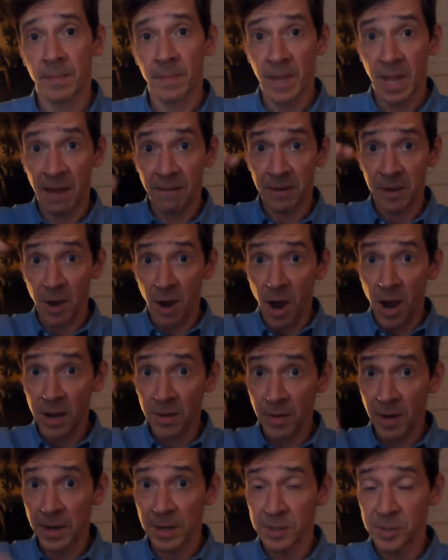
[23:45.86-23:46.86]
having
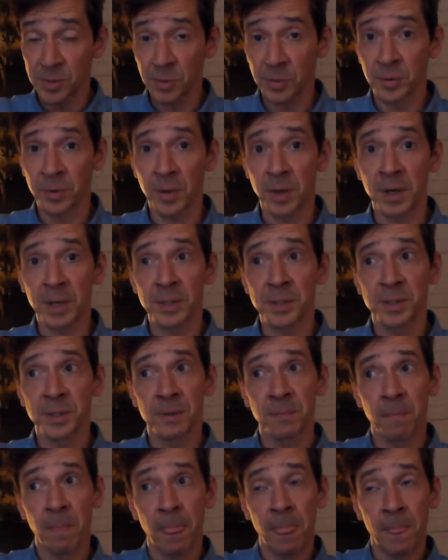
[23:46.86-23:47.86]
highlighted certain lines,
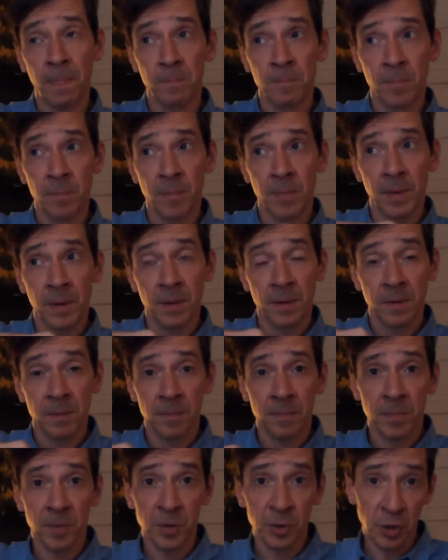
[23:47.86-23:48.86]

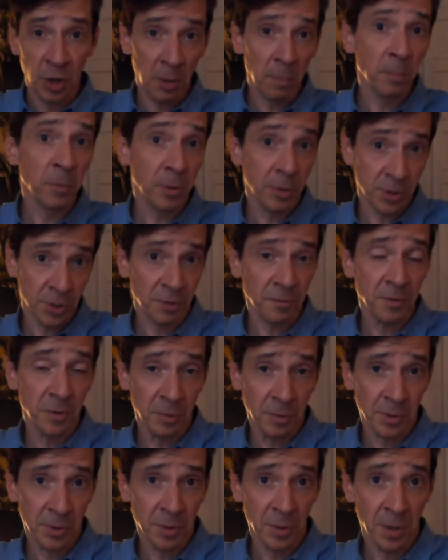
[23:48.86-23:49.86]
the numbers of
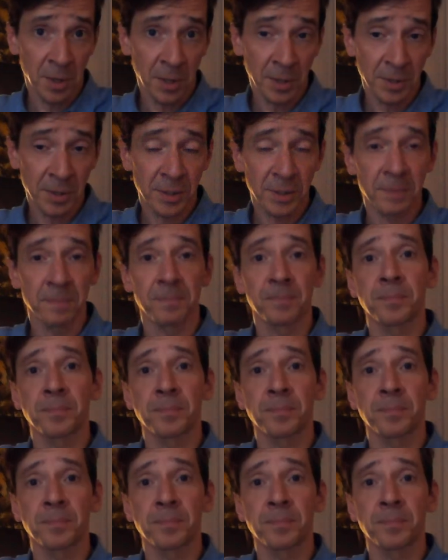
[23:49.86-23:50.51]
those lines